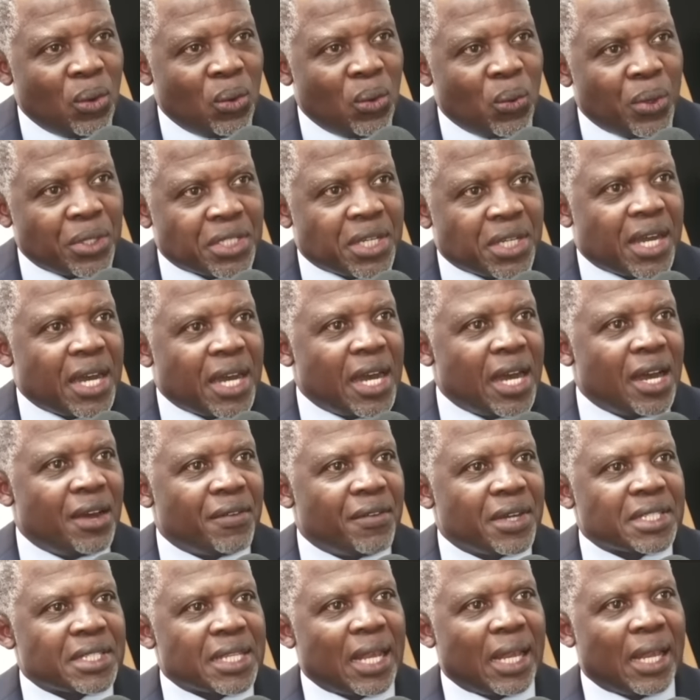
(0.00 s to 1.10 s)
which
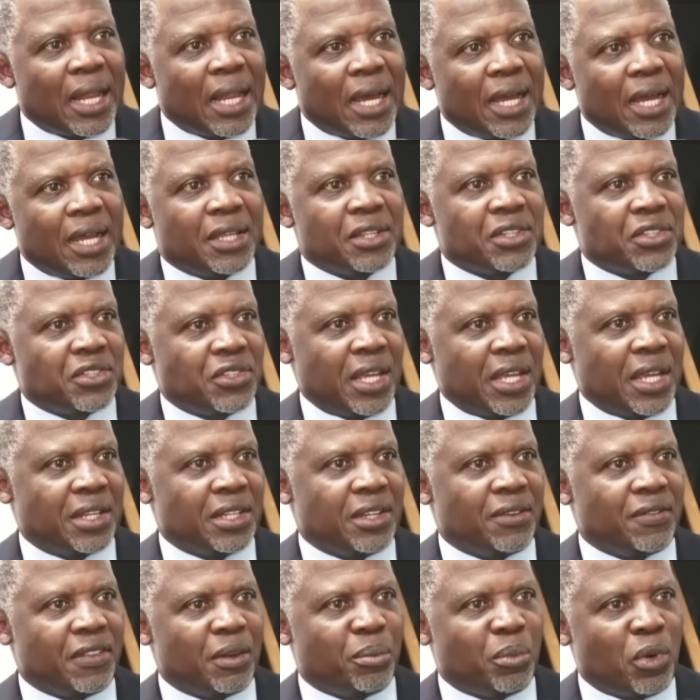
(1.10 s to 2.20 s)
covers a large
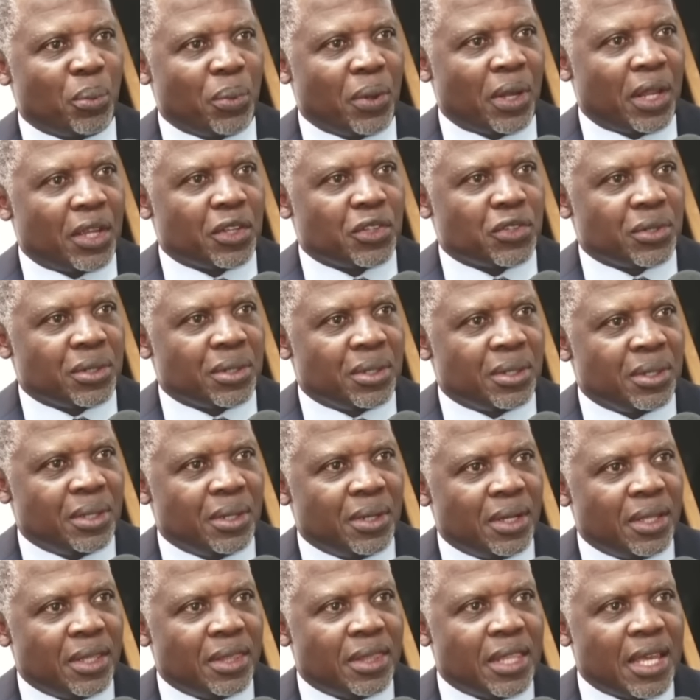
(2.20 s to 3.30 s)
sector of the population.
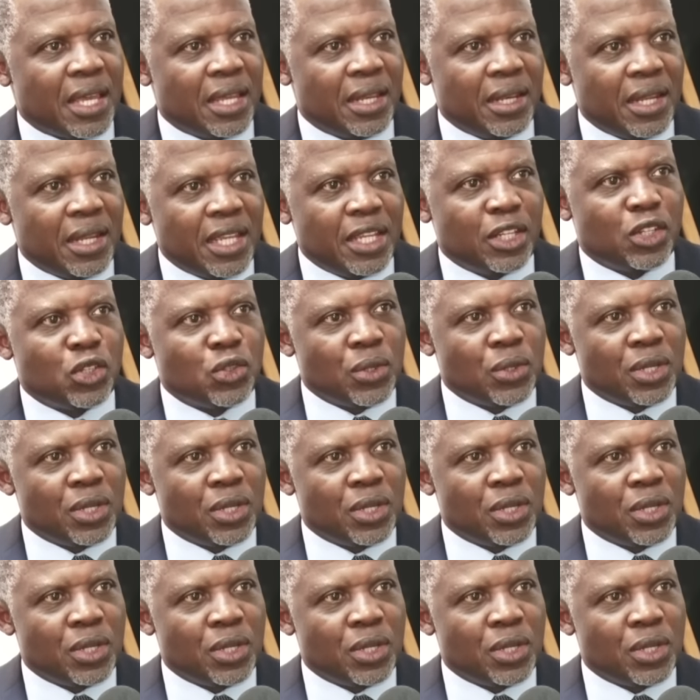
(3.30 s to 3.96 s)
They need